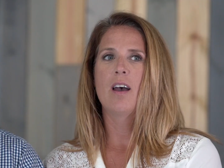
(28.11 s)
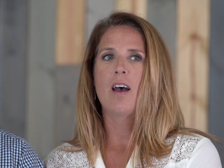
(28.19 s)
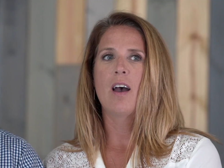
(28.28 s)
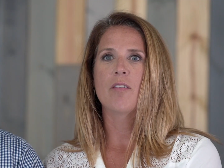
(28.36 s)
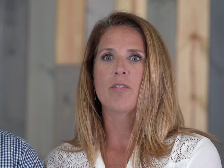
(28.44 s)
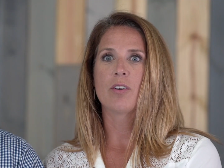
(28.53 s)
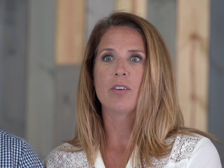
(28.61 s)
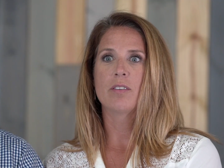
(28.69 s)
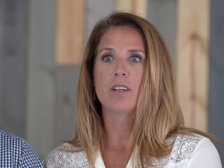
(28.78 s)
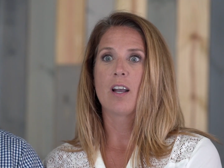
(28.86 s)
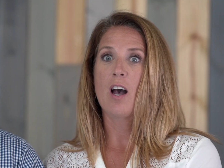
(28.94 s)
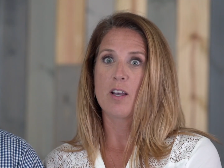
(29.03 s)
I've learned
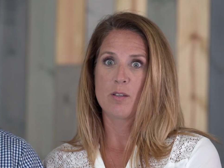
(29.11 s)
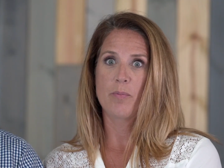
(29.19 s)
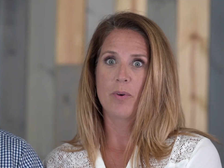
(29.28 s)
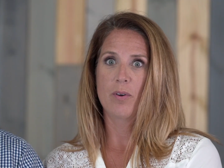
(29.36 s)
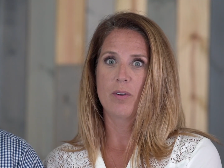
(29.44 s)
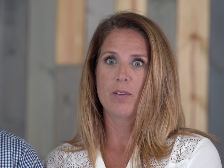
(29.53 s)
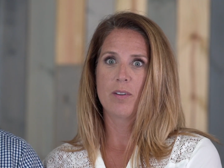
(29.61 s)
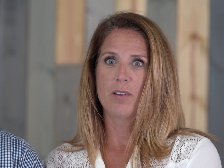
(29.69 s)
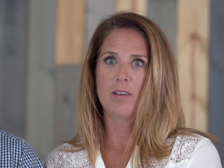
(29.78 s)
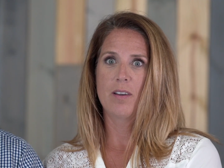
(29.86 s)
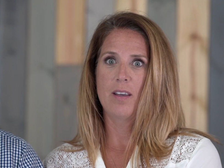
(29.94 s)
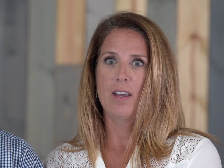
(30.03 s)
the gospel
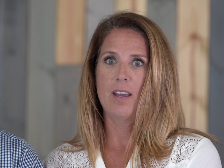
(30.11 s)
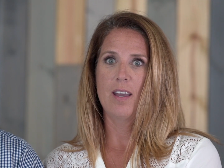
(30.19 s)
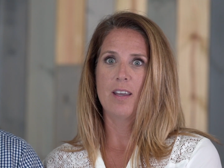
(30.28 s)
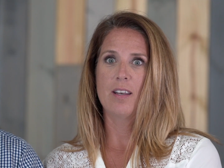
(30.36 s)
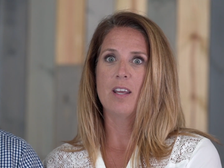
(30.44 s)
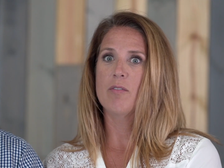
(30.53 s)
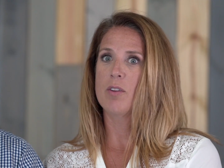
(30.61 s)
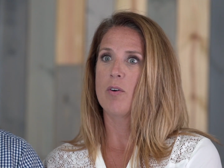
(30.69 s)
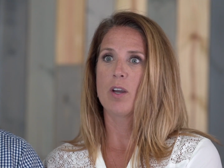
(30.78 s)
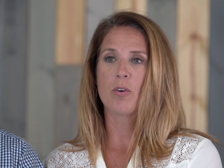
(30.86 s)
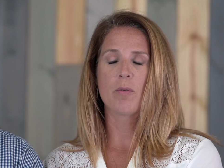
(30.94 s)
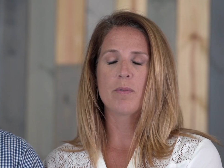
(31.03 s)
and even though
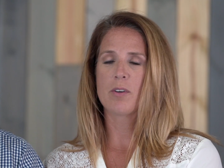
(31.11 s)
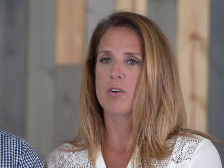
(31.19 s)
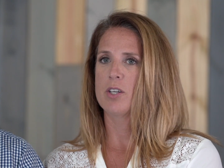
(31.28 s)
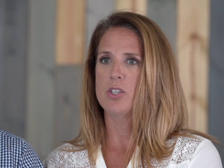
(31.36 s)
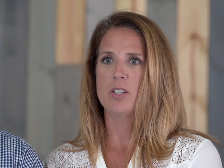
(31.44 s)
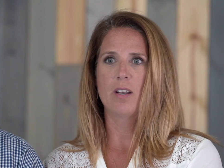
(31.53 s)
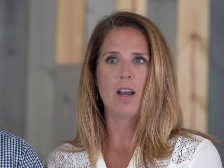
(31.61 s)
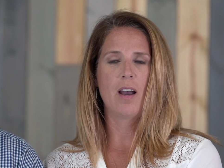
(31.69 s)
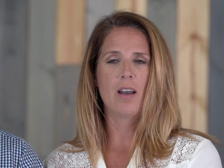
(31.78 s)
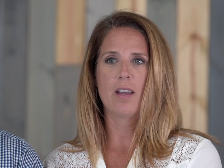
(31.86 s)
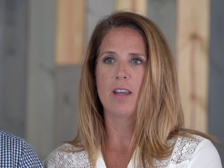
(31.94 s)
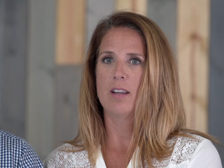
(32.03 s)
I grew up a Christian,
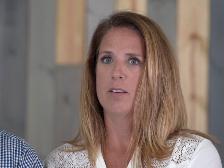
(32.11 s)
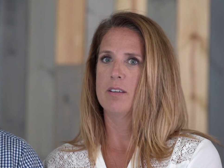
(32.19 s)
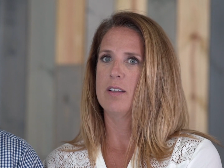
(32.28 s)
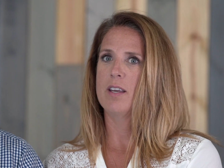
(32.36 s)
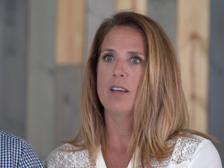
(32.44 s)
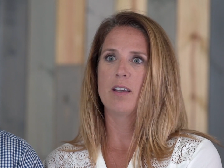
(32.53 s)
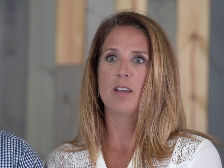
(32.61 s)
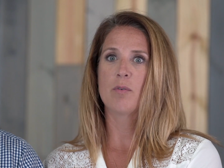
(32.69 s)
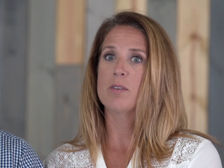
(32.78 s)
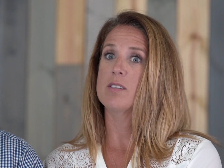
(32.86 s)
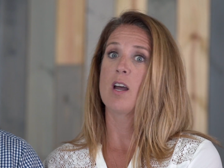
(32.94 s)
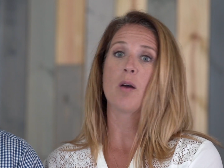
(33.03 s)
I it, it
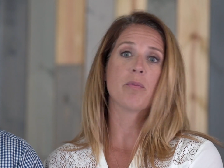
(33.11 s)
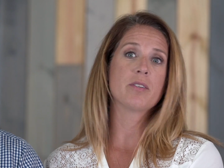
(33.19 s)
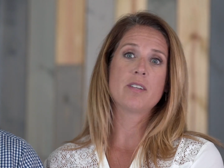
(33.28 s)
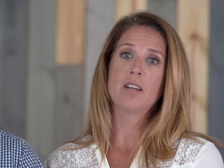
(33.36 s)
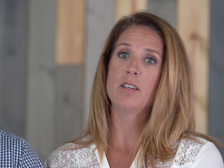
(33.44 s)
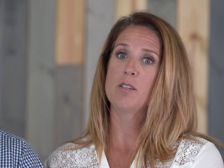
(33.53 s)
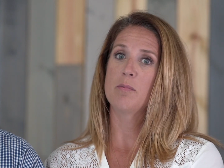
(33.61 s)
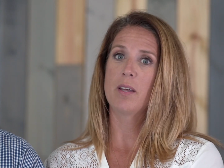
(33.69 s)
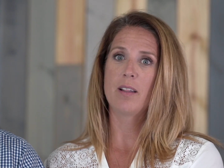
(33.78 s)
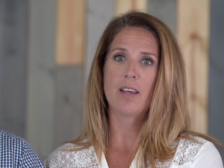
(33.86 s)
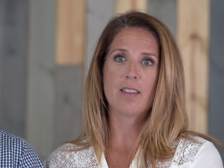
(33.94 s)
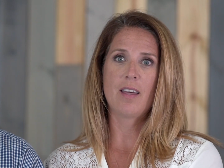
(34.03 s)
was not presented to
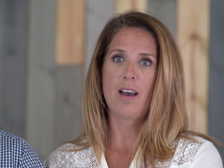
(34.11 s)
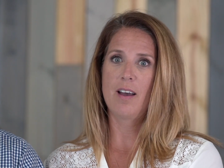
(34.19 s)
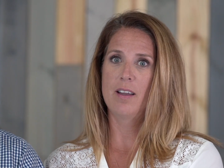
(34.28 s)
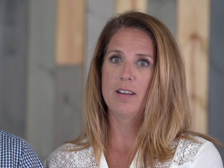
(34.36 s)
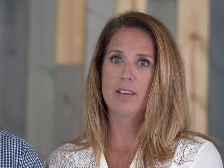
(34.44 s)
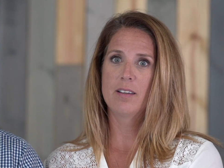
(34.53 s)
me like that.